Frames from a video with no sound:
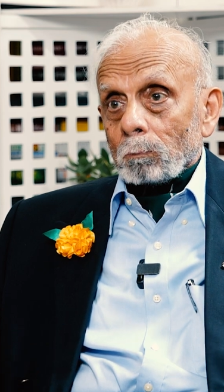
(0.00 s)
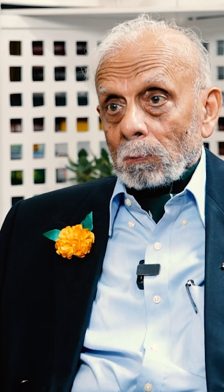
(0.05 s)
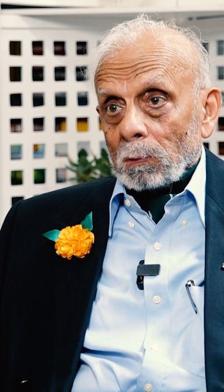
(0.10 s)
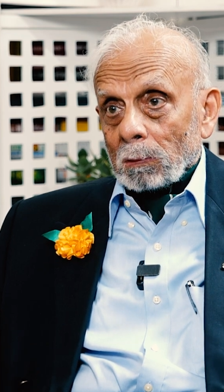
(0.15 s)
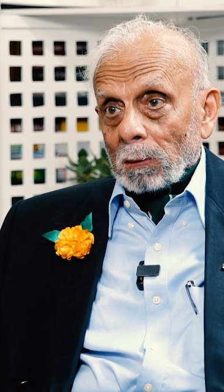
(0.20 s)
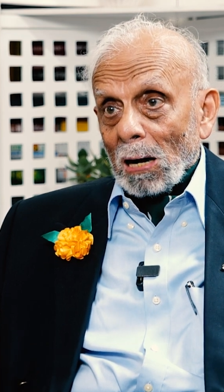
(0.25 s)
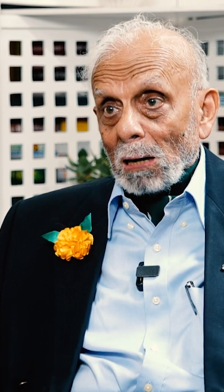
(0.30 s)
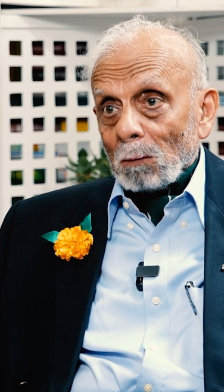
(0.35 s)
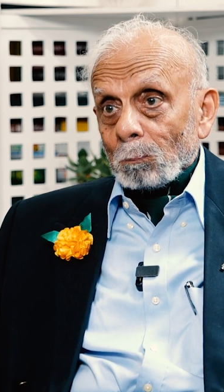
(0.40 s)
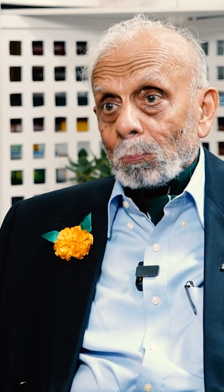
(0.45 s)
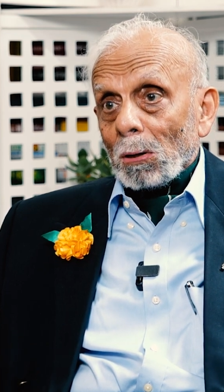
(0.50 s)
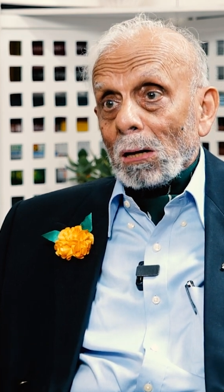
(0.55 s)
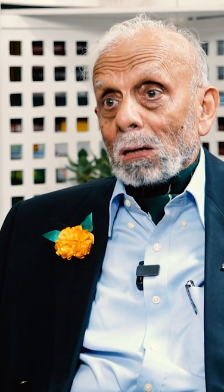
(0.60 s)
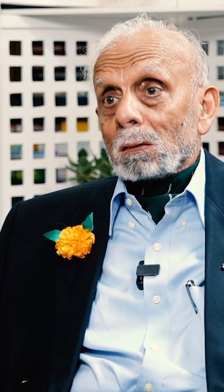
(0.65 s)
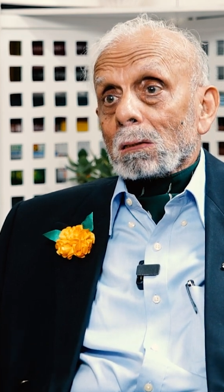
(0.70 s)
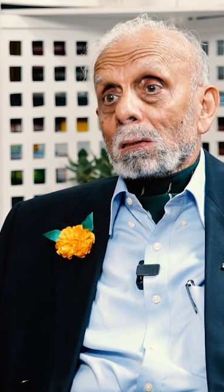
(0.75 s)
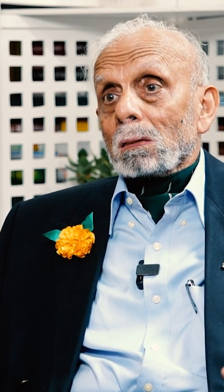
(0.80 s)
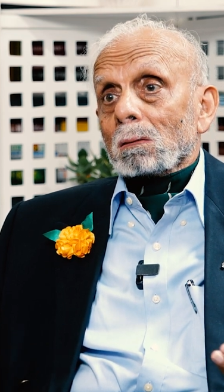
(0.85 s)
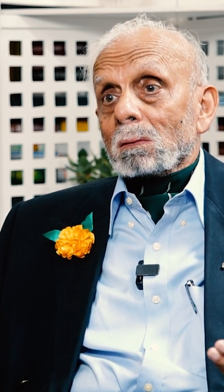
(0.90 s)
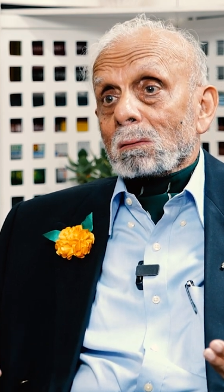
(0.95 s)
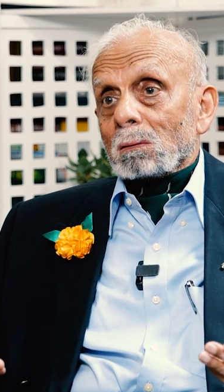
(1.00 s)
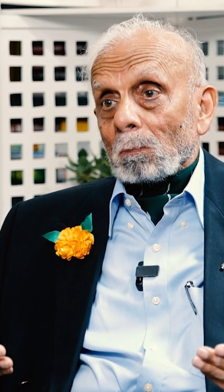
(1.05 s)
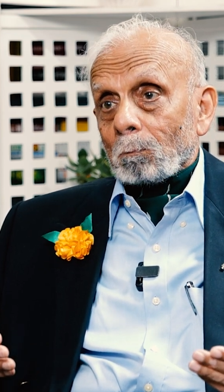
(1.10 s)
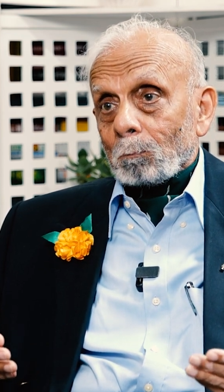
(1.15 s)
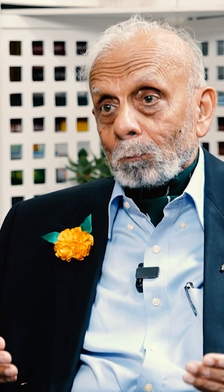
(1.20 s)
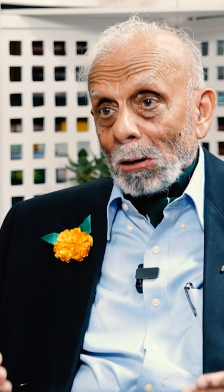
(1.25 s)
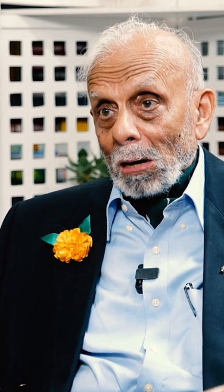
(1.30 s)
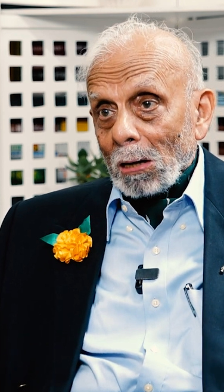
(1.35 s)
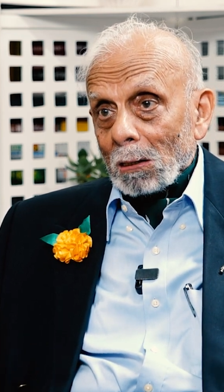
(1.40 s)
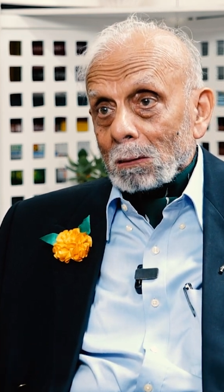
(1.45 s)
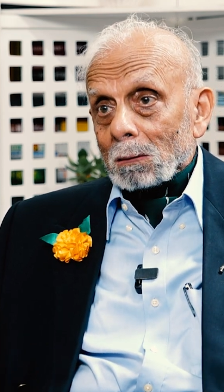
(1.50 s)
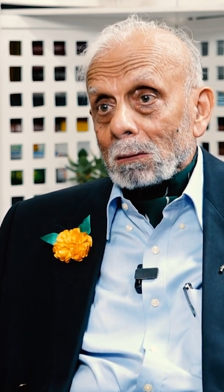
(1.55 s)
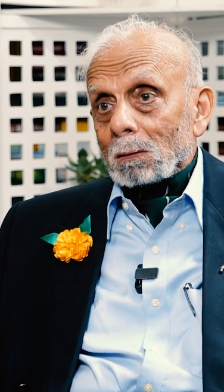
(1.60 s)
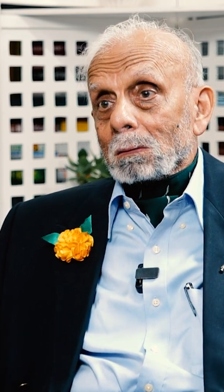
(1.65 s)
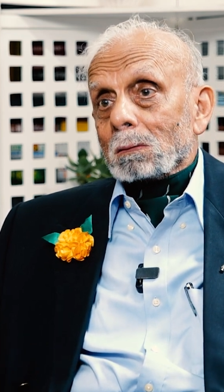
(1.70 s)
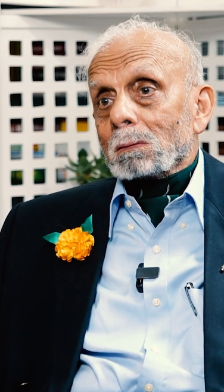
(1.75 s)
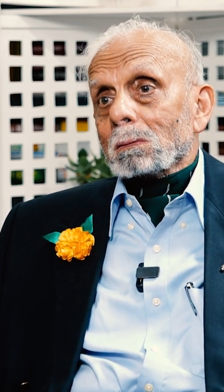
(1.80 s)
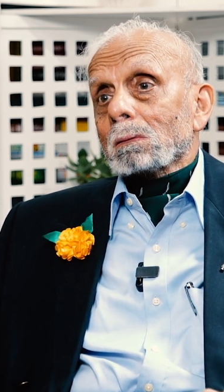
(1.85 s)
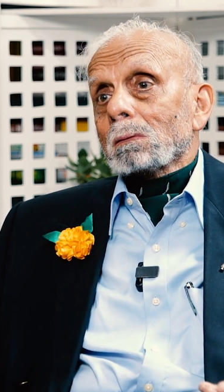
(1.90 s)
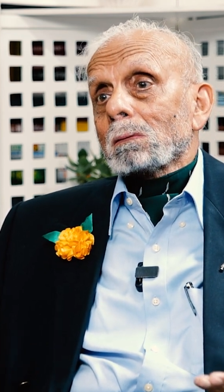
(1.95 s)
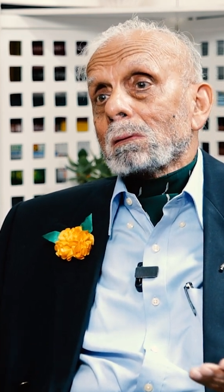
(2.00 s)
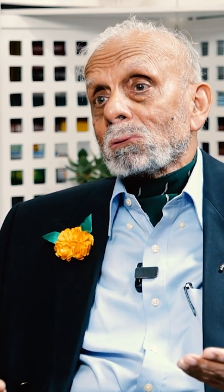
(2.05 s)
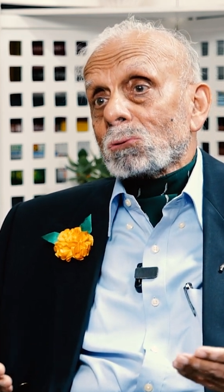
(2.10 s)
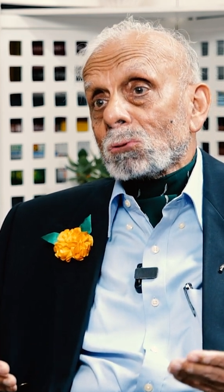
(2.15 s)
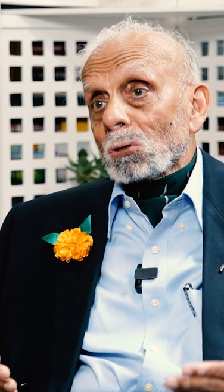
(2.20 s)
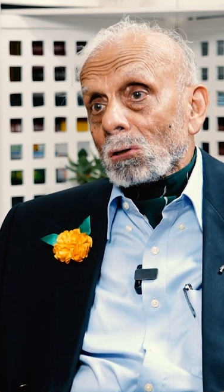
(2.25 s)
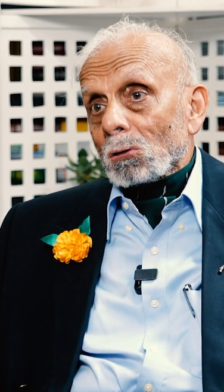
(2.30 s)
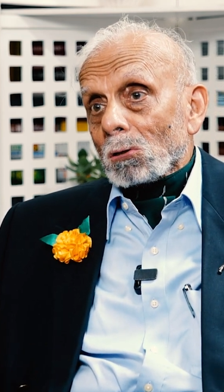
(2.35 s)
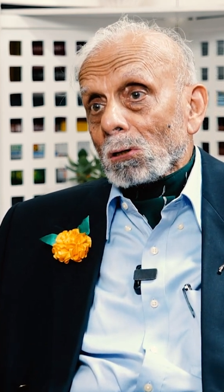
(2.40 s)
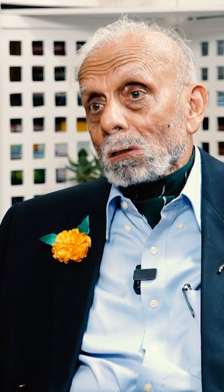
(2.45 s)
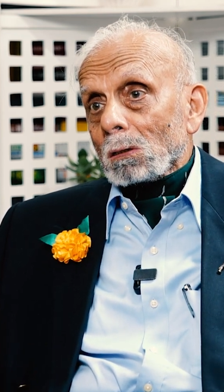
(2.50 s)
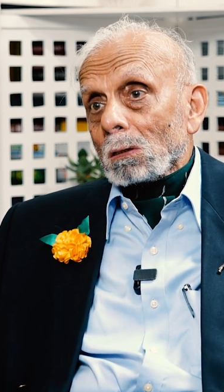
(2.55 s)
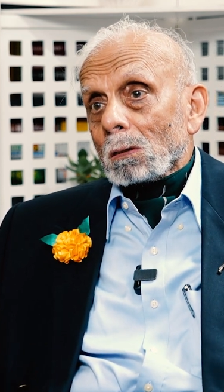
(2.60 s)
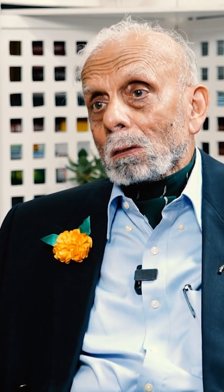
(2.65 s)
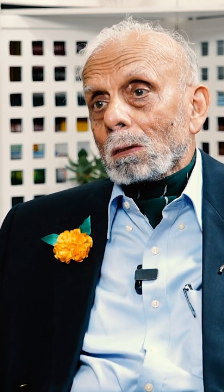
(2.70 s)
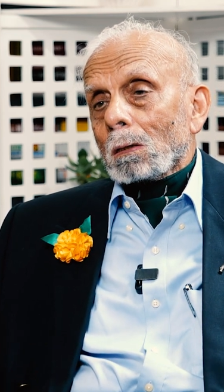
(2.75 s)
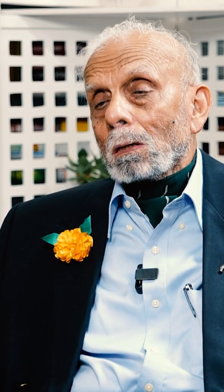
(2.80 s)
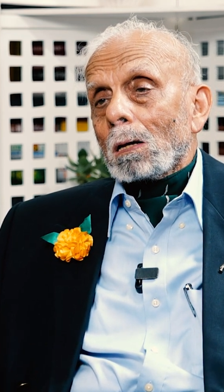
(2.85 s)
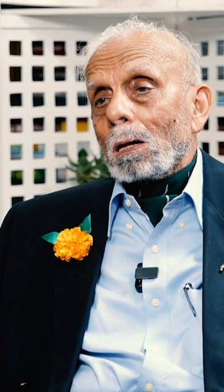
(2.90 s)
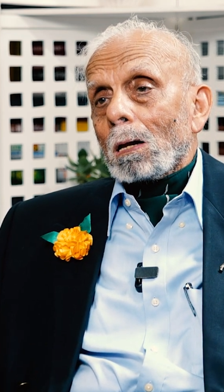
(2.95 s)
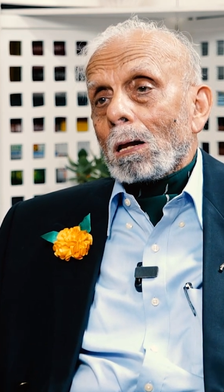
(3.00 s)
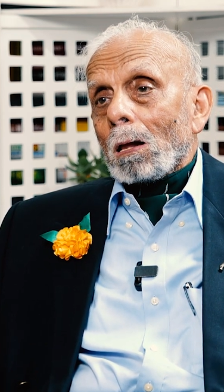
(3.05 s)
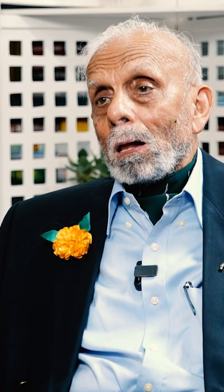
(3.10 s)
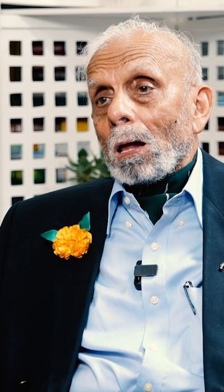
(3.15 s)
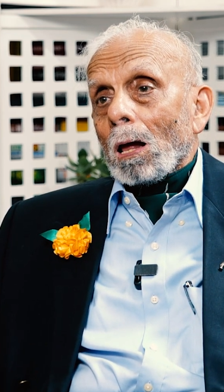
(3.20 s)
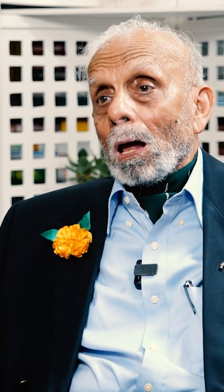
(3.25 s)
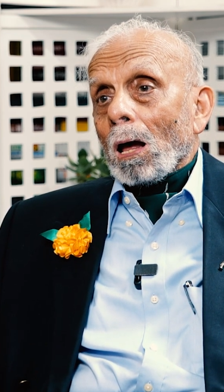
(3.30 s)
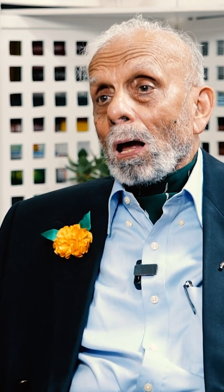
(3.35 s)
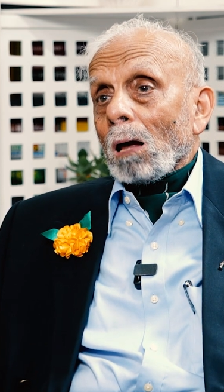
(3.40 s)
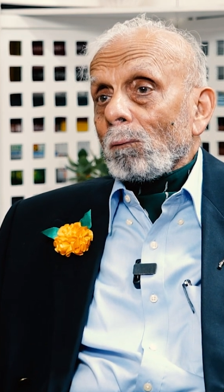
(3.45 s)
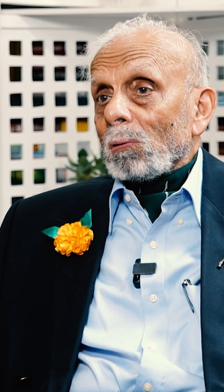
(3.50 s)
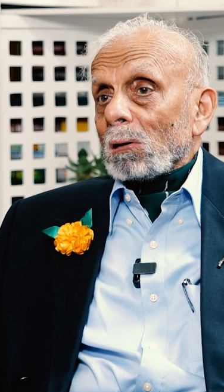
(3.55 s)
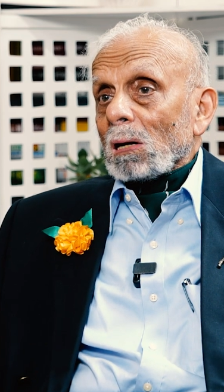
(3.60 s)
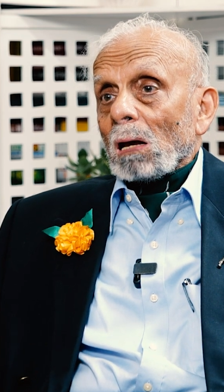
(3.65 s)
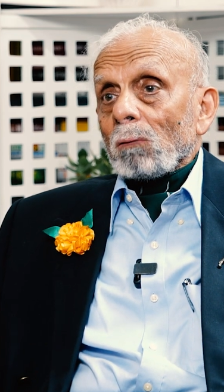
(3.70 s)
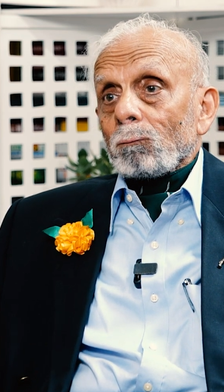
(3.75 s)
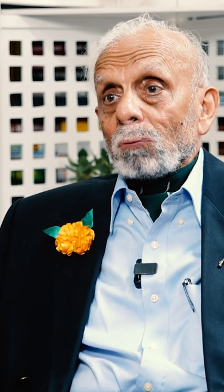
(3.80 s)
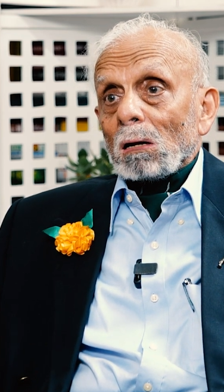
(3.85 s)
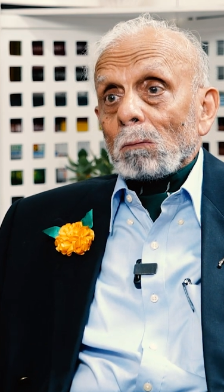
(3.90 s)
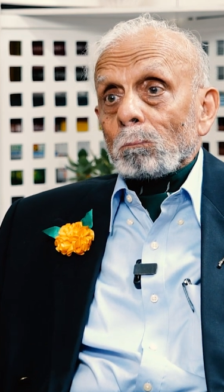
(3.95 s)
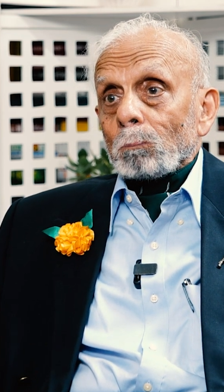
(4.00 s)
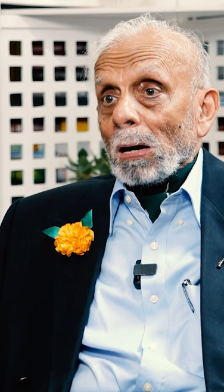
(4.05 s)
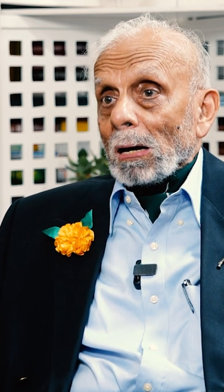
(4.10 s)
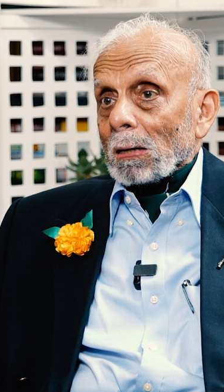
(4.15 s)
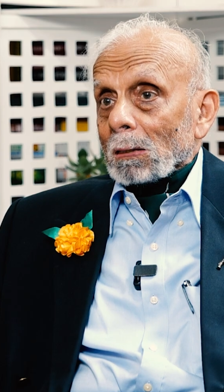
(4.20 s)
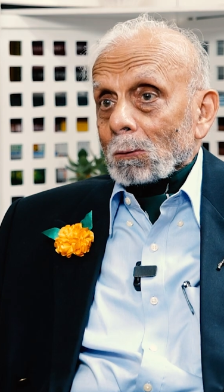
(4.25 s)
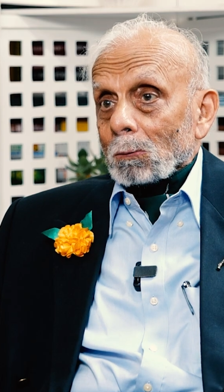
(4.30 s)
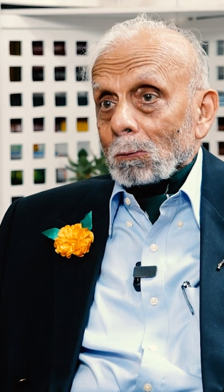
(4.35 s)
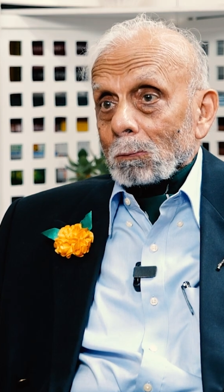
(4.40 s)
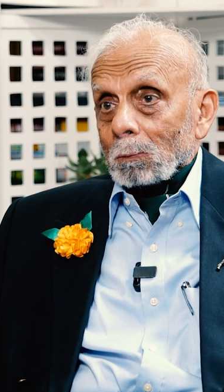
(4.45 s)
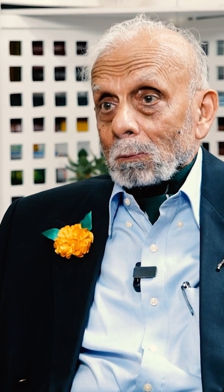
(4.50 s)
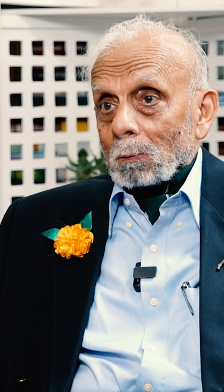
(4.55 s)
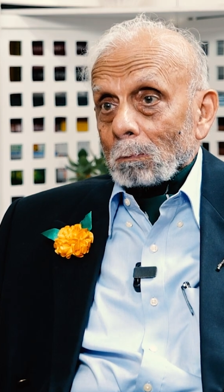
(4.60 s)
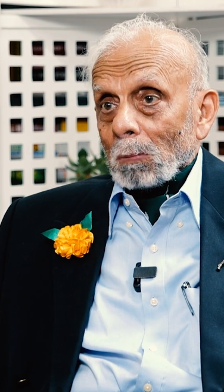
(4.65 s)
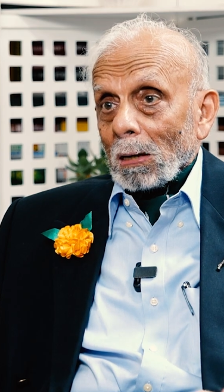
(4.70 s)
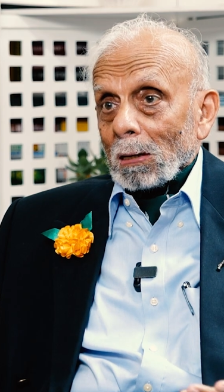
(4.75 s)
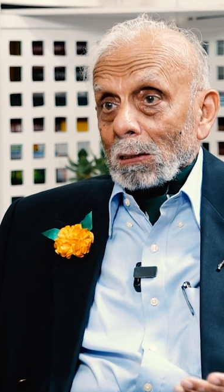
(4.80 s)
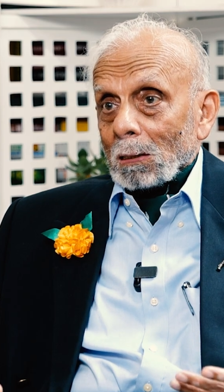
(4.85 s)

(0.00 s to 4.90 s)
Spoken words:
grandparents, the parents, the children. And when I went back to my